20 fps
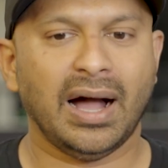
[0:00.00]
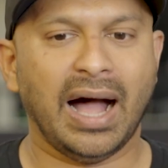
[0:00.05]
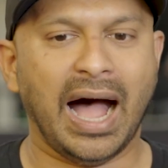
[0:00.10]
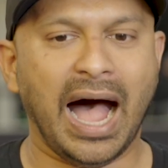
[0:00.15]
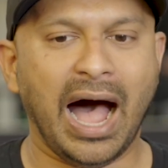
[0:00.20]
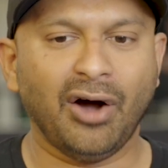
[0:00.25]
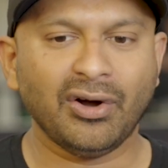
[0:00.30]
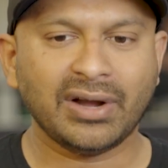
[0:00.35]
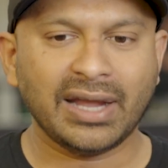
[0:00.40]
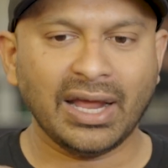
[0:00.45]

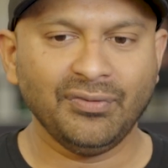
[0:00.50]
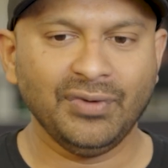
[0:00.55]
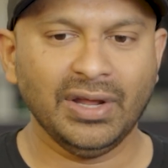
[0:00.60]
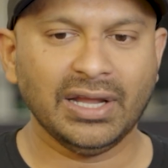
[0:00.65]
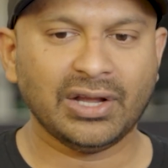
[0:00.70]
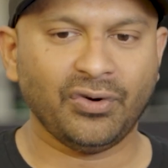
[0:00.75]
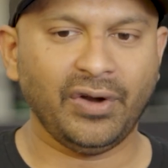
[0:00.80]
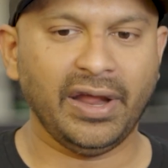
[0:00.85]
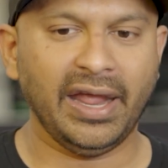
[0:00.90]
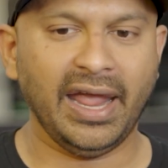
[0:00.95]
how can we
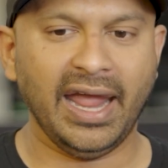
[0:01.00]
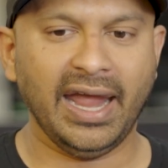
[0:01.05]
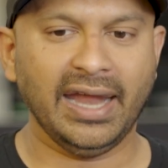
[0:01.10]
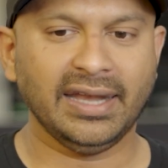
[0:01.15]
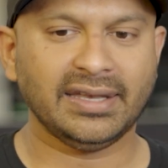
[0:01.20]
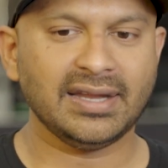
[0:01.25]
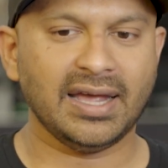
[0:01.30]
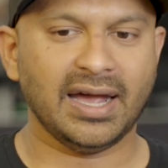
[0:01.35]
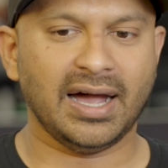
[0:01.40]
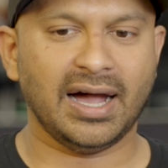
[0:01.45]

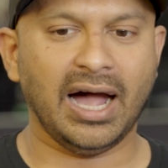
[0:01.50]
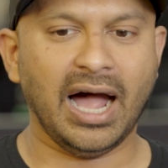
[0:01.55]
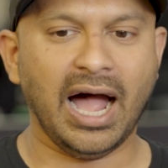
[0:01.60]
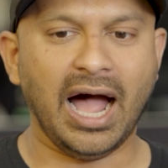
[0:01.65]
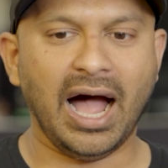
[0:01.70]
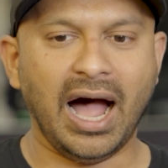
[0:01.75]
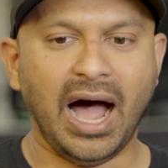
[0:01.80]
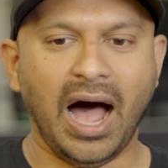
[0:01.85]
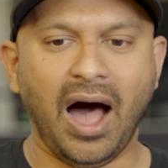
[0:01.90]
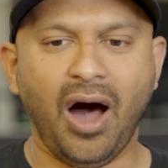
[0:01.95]
create,
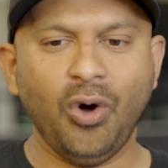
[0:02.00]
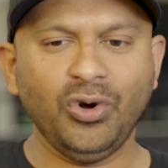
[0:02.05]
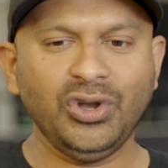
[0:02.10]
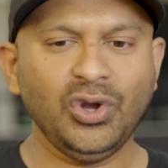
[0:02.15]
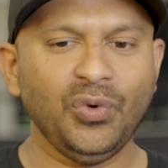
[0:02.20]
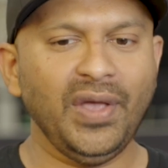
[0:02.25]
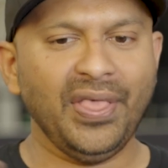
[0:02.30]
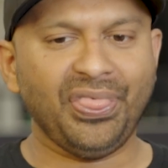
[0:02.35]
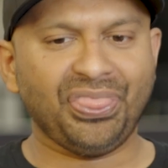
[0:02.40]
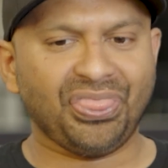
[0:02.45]
how
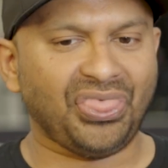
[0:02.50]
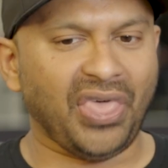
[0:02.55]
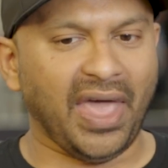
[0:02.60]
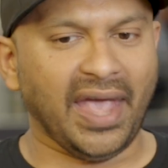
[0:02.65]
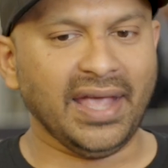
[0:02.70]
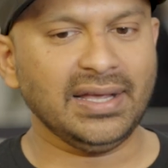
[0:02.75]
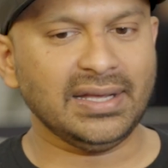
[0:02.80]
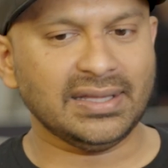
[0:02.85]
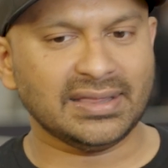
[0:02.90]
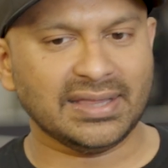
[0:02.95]
do we
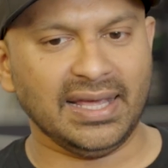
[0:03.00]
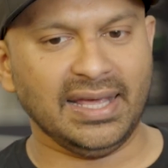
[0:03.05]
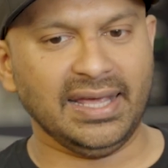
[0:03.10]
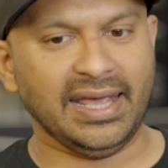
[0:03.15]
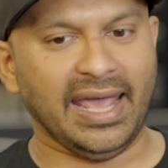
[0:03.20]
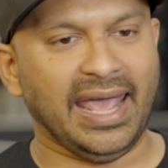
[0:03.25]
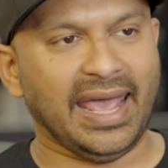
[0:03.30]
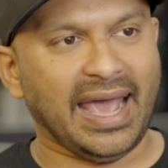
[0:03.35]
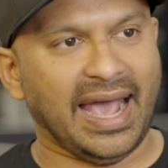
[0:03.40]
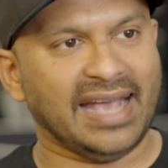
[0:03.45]
think the
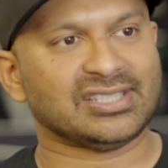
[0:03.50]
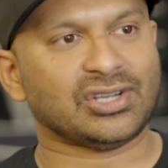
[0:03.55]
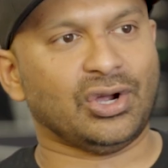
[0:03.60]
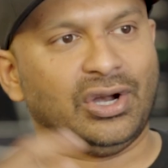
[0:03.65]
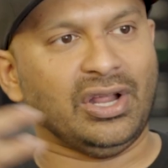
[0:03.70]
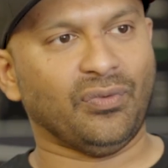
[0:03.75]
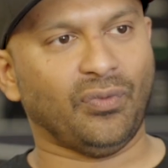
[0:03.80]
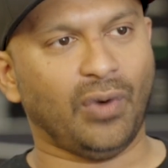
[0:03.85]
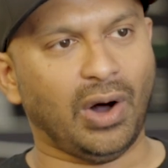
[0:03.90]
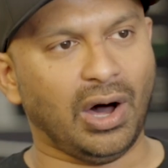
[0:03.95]
AI is
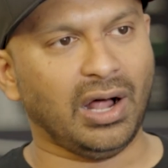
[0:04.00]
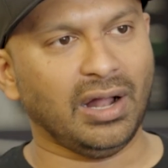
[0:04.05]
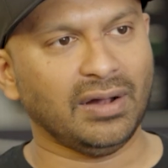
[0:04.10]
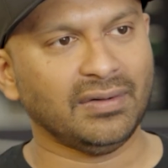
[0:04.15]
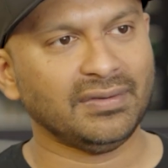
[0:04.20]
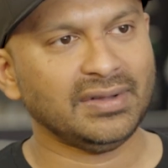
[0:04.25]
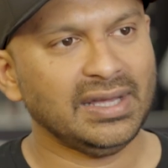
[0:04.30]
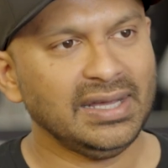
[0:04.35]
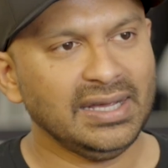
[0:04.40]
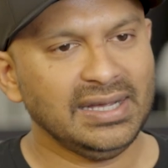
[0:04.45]
going to
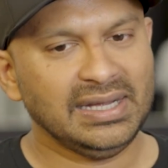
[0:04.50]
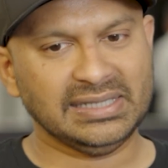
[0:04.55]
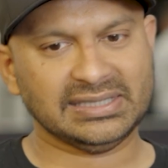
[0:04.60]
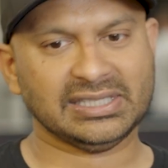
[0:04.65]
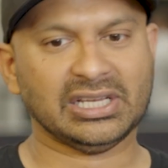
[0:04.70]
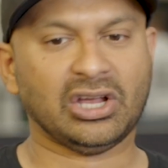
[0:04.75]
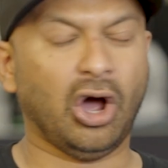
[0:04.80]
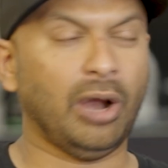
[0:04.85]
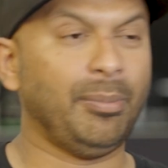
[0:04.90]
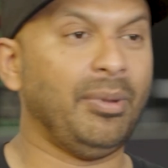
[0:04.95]
evolve? Is
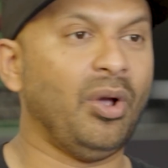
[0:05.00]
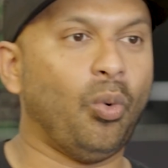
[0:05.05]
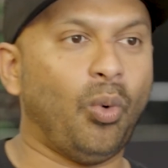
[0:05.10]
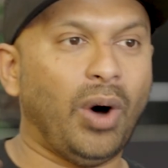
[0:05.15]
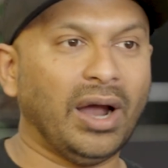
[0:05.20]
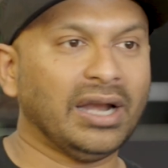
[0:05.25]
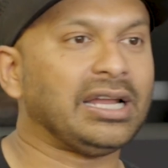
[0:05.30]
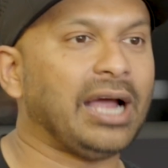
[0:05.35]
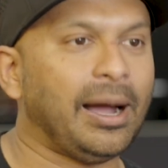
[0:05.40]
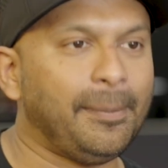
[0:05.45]
it going to be
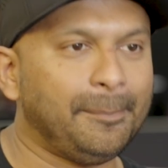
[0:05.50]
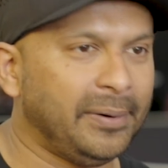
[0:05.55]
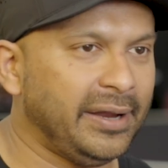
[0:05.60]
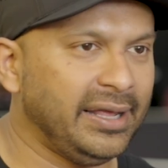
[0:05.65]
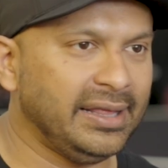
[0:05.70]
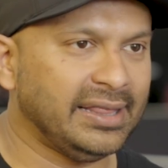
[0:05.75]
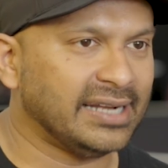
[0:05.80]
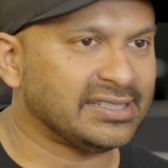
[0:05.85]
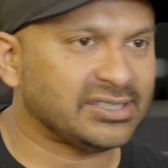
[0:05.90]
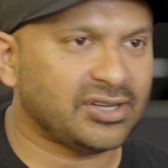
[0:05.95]
one
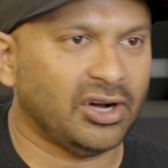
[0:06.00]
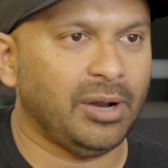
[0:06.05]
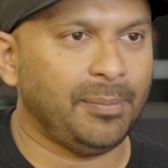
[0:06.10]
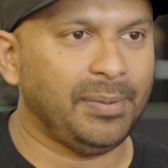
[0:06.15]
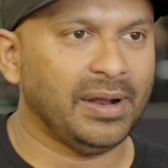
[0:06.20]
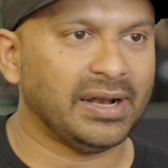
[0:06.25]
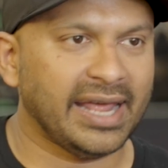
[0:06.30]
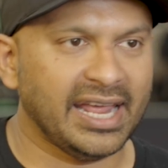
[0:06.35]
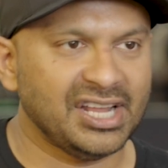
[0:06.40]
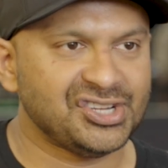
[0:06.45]
company that's going to
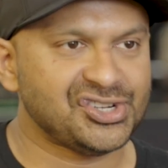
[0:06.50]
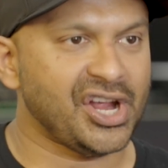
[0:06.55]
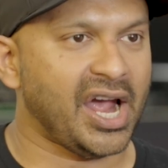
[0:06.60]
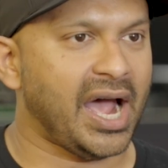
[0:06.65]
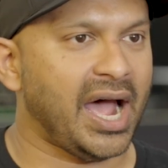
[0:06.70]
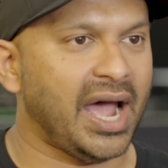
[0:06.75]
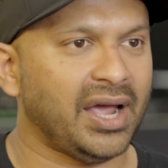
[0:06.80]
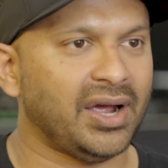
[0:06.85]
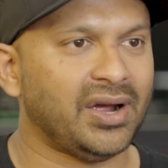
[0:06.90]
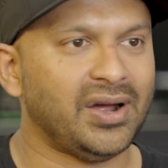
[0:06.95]
build
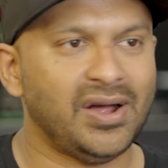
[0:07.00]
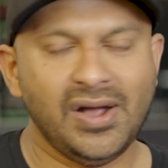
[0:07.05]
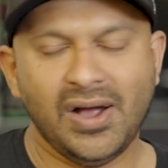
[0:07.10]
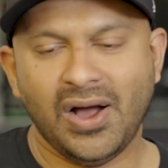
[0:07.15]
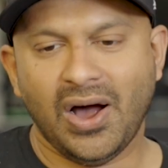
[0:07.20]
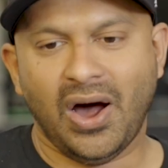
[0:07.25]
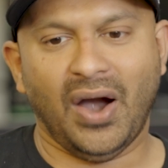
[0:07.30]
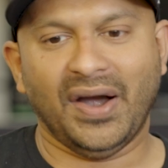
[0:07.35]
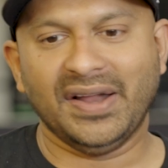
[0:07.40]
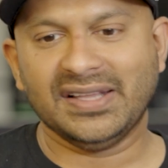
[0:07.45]

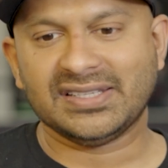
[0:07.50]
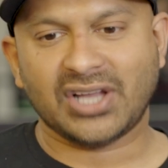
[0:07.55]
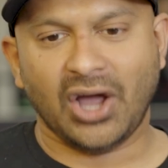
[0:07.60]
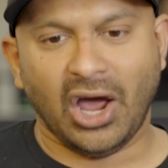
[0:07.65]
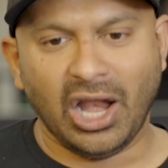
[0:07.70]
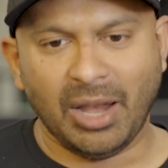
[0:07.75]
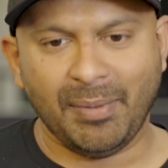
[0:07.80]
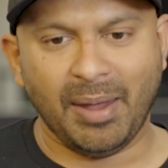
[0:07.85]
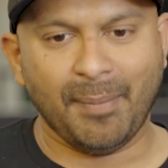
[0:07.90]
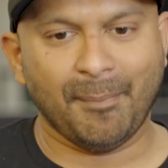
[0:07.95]
AGI, or is it
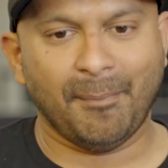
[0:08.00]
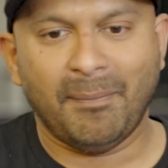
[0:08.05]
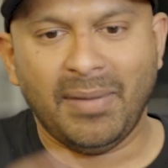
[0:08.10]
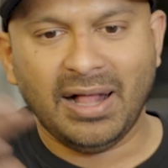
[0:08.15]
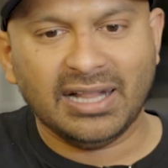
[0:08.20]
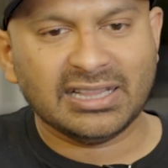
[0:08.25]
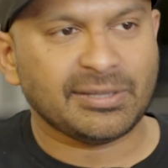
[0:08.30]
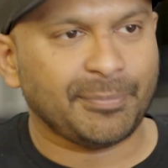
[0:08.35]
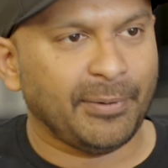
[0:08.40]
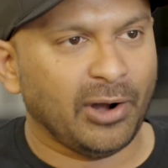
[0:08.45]
going to be
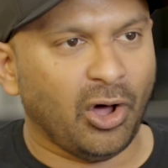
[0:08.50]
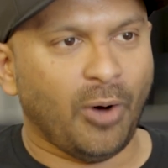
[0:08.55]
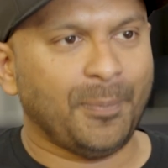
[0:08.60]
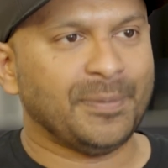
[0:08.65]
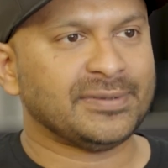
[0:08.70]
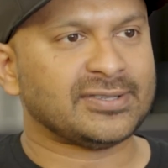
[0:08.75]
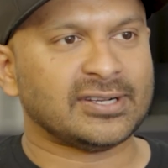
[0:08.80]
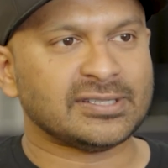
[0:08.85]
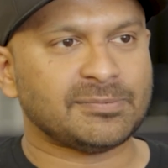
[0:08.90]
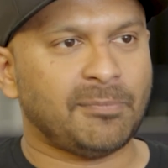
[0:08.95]
multiple
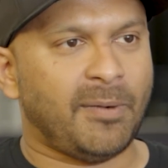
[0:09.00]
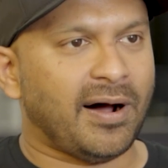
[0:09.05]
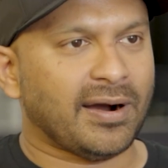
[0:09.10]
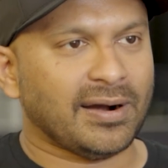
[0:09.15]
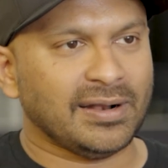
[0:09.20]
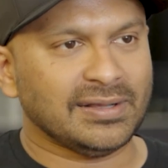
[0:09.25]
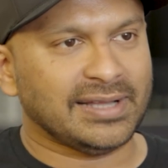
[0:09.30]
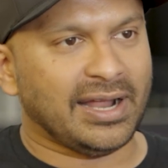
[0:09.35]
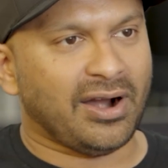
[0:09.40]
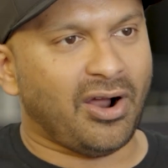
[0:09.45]
open source
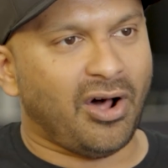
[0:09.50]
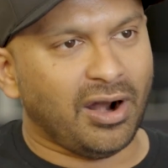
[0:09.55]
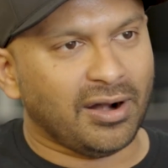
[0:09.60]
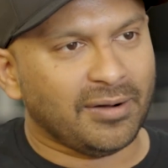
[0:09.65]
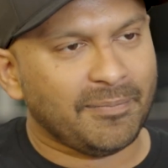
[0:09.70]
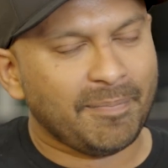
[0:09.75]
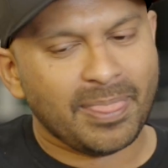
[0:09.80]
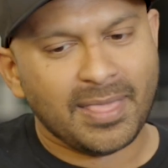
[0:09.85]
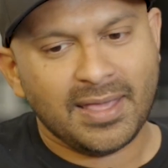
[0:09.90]
models that all